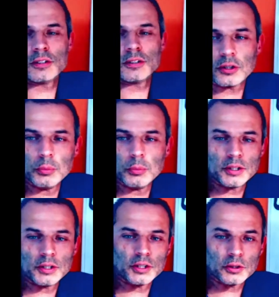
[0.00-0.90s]
the
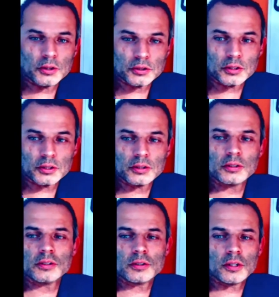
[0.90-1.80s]
solubility constant.
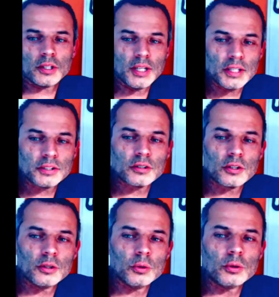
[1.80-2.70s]
So the less
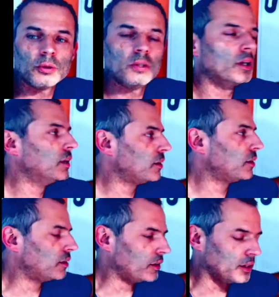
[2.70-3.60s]
soluble
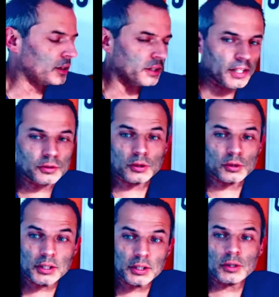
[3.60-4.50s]
the gas
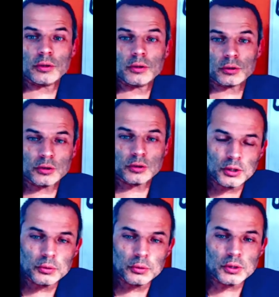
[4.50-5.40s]
or liquid or
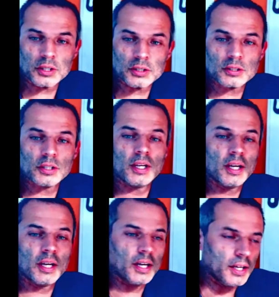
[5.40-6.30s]
solute is
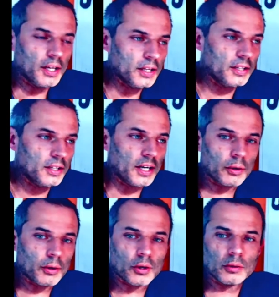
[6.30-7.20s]
in
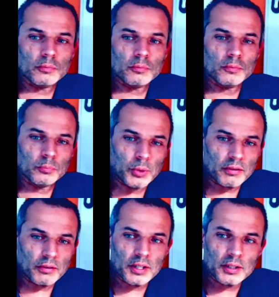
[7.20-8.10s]
our
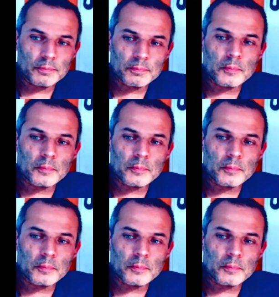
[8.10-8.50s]
barrier,